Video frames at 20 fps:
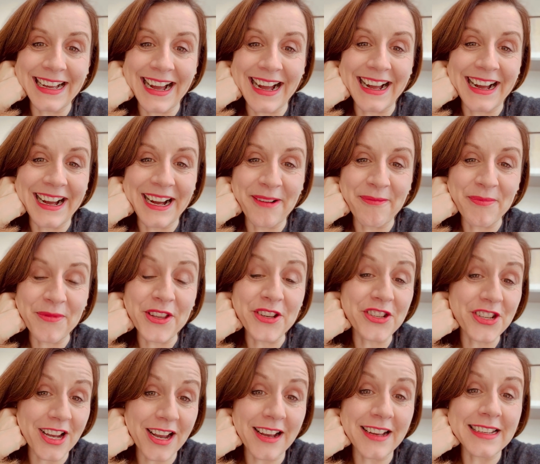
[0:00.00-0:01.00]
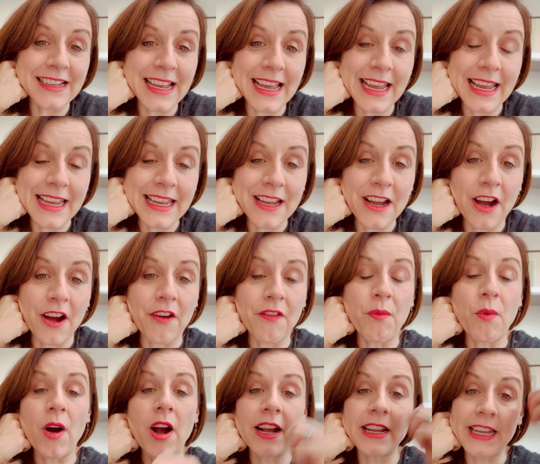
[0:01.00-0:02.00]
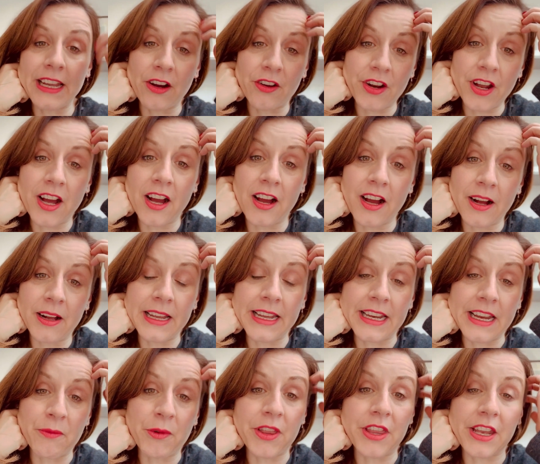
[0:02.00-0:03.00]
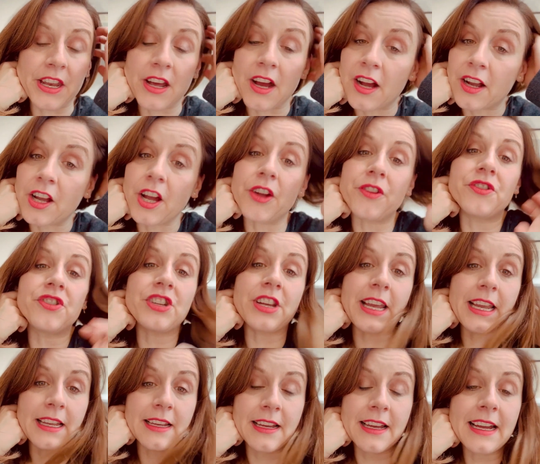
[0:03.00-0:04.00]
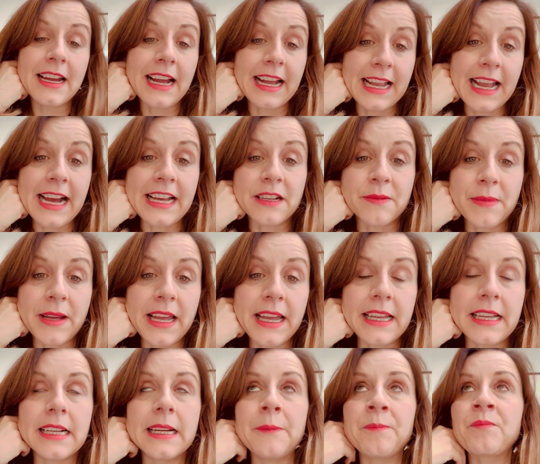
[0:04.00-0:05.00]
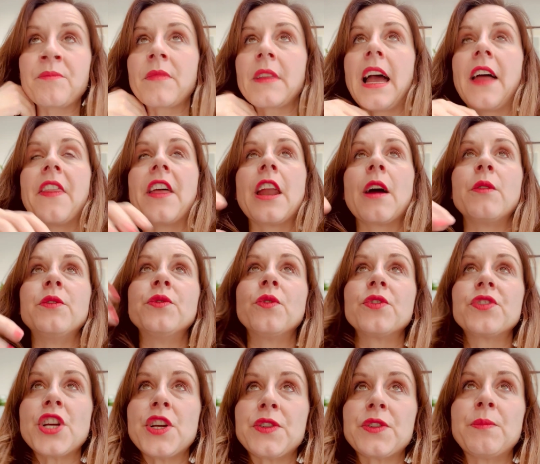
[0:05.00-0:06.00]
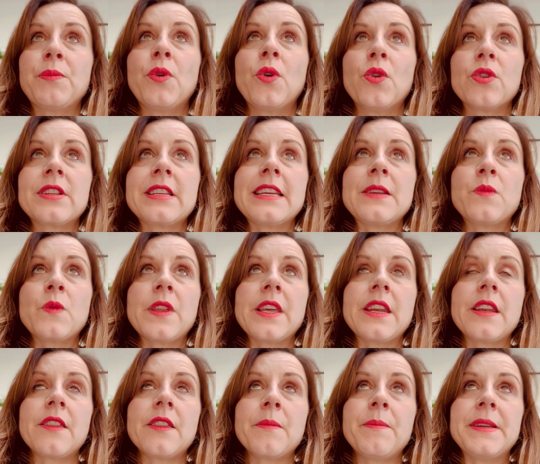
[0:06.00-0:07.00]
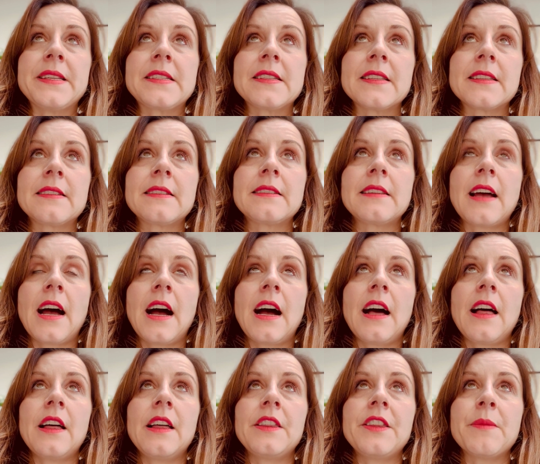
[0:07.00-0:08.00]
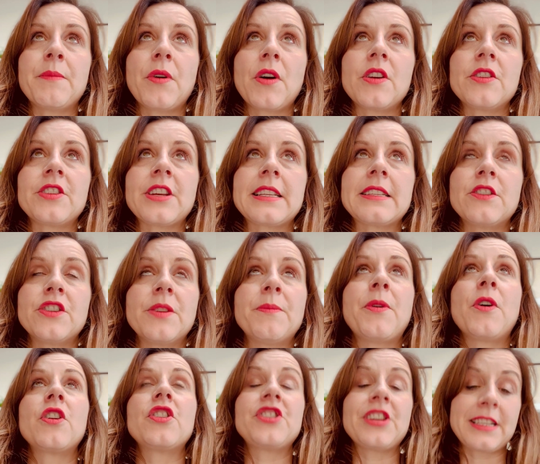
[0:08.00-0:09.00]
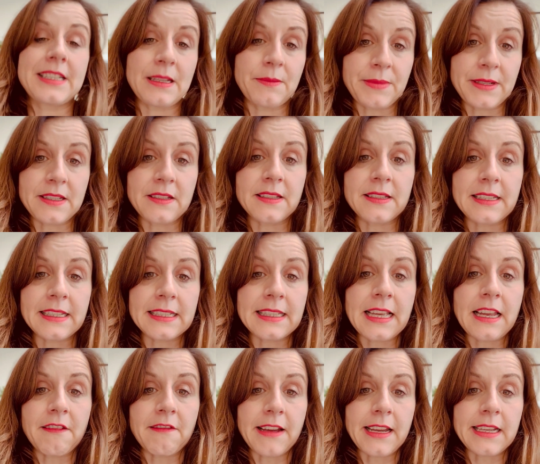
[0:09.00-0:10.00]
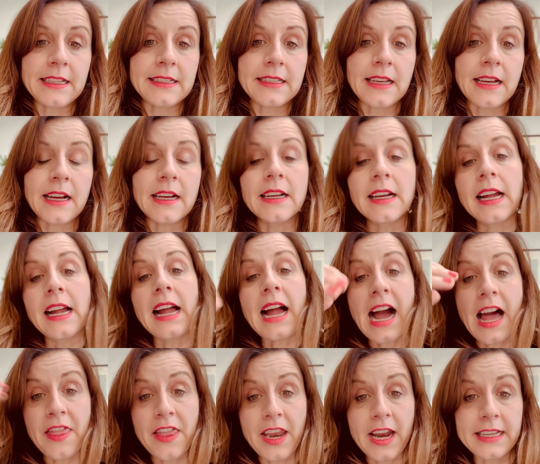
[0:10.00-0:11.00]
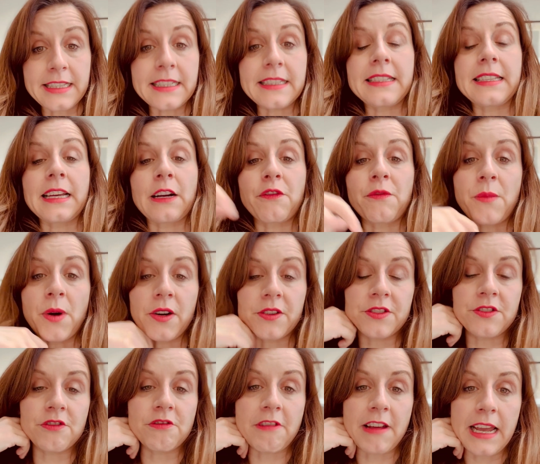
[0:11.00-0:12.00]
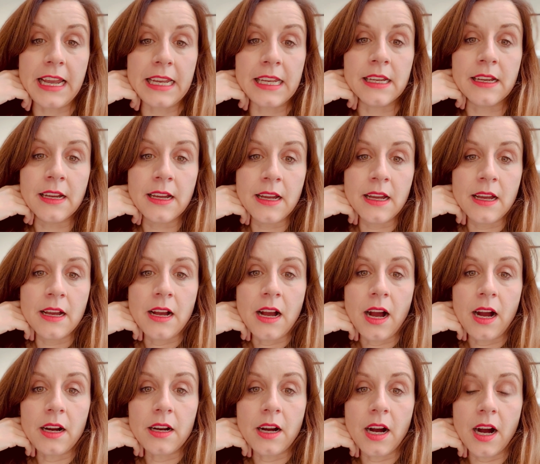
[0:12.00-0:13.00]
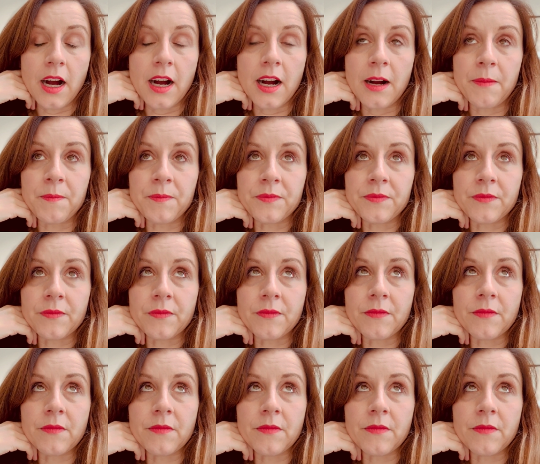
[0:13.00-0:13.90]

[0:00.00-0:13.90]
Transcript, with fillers: um, the journey of working on her in within her coaching academy, and then I was also supported within the business, uh, the apologetic, unapologetic business accelerator, and then I did self mastery, um,